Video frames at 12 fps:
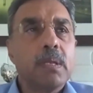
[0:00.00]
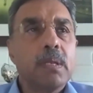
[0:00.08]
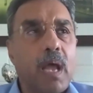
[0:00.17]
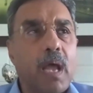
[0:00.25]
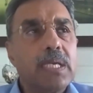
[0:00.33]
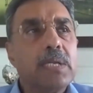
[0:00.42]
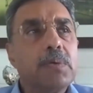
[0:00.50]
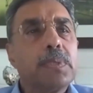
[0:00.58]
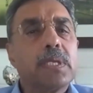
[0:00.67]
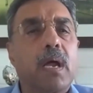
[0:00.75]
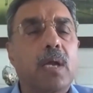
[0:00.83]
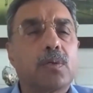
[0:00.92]
largely
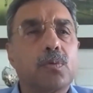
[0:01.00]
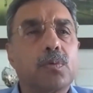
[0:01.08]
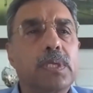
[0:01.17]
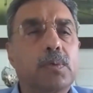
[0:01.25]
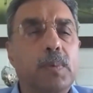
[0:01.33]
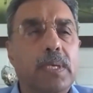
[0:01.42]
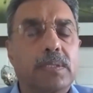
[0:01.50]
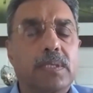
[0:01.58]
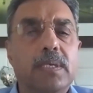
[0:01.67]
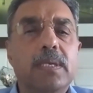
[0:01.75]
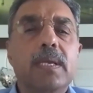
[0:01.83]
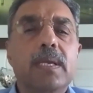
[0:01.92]
with regard to the
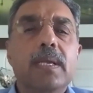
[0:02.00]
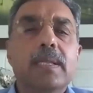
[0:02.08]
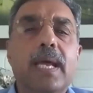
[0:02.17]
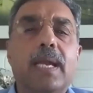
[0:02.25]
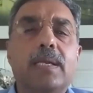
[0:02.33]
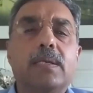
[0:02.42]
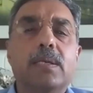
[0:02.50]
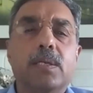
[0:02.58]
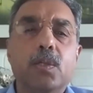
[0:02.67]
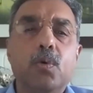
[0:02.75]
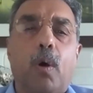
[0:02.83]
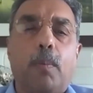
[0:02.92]
question that
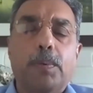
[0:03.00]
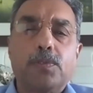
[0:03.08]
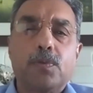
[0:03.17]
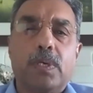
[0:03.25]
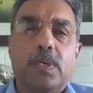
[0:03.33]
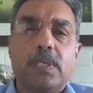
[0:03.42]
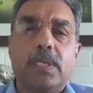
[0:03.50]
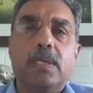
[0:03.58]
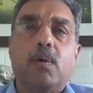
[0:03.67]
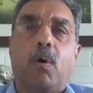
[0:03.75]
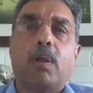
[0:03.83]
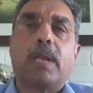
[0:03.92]
due
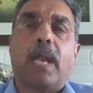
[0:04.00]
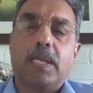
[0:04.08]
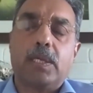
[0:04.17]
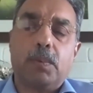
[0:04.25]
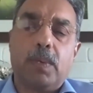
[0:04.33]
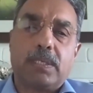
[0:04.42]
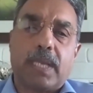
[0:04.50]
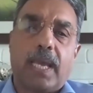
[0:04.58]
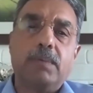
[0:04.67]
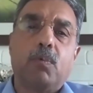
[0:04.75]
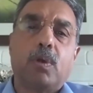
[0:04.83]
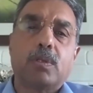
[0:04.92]
opportunity or adequate
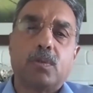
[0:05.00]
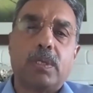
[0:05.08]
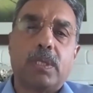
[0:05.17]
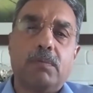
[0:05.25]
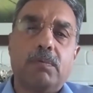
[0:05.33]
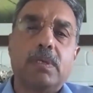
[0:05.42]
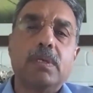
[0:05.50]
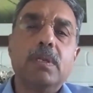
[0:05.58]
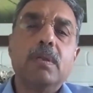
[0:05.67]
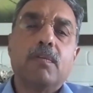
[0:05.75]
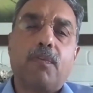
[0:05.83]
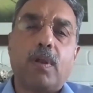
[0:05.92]
time was not given
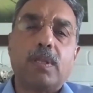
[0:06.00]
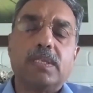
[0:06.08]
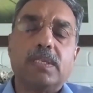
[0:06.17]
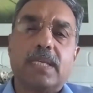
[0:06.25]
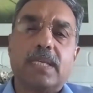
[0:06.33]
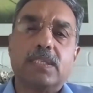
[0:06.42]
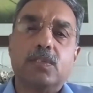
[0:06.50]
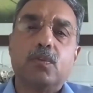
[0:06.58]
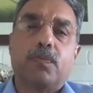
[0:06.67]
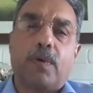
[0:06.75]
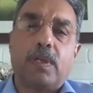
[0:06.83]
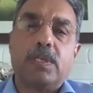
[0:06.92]
for the assessor
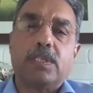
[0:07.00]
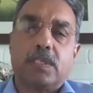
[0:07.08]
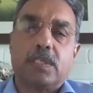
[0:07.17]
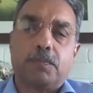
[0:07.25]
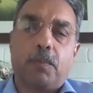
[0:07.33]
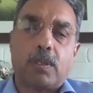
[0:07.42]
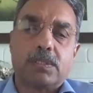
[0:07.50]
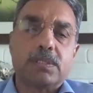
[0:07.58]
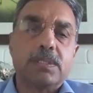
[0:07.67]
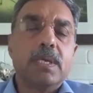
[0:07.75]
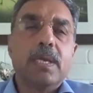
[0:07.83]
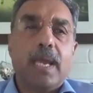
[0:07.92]
to furnish
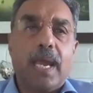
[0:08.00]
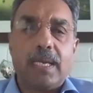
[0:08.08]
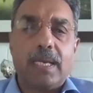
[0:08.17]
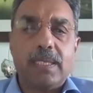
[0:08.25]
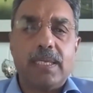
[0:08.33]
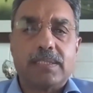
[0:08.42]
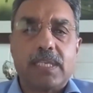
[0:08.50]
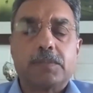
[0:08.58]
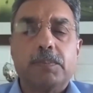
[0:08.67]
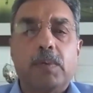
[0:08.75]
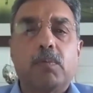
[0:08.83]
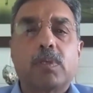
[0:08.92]
response, and the
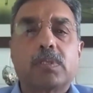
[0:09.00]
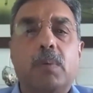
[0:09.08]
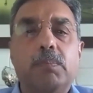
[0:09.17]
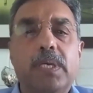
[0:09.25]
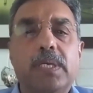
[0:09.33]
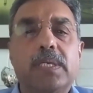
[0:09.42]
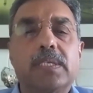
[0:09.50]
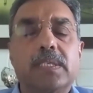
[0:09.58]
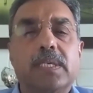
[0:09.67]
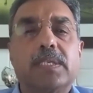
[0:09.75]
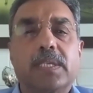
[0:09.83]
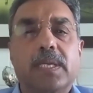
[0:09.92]
assessment was completed
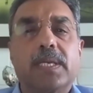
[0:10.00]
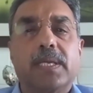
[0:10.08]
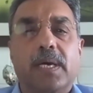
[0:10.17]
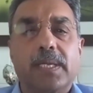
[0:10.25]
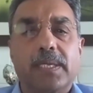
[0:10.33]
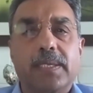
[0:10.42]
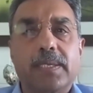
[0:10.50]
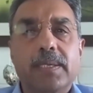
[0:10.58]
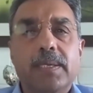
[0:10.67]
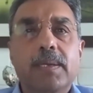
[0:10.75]
in a tearing hurry.